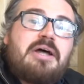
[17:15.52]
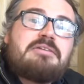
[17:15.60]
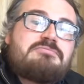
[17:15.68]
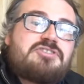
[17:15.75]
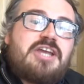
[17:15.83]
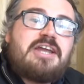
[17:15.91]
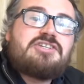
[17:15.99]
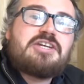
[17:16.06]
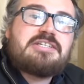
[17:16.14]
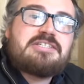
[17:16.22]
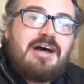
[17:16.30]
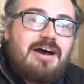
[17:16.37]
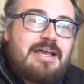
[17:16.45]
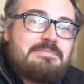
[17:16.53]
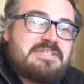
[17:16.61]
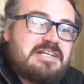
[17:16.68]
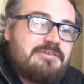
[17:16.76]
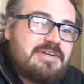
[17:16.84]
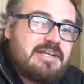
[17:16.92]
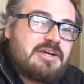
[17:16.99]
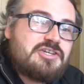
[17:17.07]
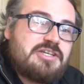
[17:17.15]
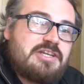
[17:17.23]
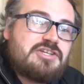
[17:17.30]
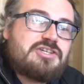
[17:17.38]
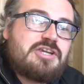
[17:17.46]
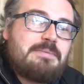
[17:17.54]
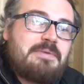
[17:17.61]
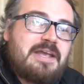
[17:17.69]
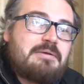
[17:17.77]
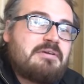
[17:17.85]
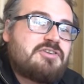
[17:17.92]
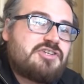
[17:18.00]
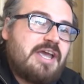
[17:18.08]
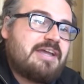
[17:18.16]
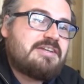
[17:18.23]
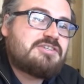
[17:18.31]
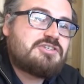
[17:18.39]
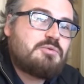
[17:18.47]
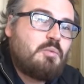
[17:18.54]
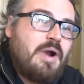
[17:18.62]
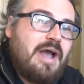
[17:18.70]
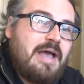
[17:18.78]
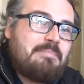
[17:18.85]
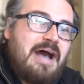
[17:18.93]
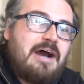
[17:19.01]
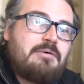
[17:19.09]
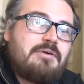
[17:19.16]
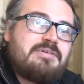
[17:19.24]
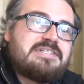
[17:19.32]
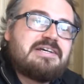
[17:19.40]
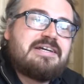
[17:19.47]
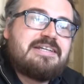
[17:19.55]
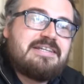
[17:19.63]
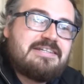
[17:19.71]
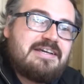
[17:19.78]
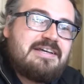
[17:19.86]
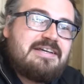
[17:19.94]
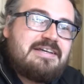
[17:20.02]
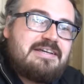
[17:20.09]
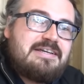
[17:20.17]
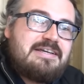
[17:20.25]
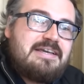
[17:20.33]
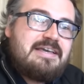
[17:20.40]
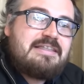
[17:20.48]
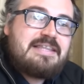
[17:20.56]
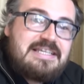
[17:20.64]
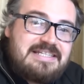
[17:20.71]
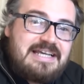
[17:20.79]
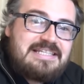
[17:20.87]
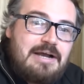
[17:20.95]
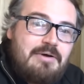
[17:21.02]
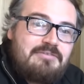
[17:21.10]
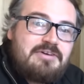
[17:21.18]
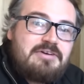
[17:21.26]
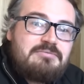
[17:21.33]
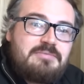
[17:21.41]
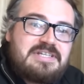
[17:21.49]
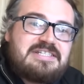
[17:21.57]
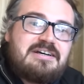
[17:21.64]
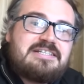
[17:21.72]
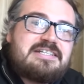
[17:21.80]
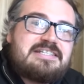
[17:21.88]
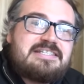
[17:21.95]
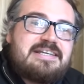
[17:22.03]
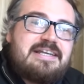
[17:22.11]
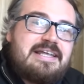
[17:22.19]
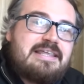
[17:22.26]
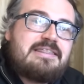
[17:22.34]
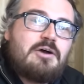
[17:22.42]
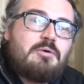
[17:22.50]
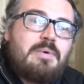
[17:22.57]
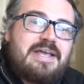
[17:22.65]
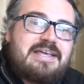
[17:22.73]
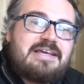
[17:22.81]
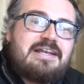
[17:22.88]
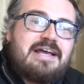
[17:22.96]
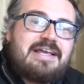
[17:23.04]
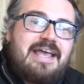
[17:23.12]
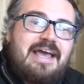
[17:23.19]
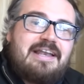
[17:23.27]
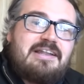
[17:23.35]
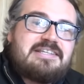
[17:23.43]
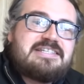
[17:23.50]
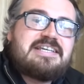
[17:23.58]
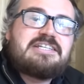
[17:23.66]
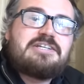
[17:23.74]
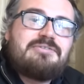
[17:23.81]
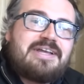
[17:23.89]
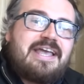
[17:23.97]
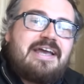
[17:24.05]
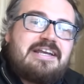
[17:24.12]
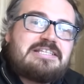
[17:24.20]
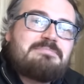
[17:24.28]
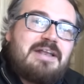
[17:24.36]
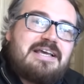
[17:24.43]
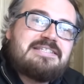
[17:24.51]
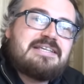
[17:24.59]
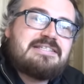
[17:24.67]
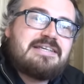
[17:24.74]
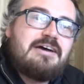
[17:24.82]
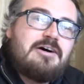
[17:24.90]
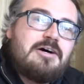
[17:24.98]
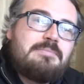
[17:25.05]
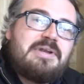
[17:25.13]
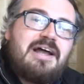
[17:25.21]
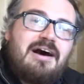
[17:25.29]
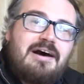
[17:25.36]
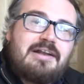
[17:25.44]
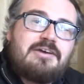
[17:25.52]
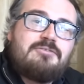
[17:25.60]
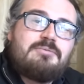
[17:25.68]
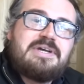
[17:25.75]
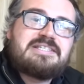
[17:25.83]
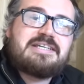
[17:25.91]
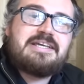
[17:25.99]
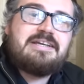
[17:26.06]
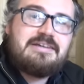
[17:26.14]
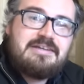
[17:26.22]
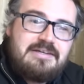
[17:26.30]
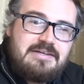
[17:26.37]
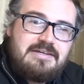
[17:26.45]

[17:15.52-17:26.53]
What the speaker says: but changing times and a reduction in shipping changed where power resided. These days, however, we're starting to see Leith awaken again and seek to regain its place as the urban heart of whisky.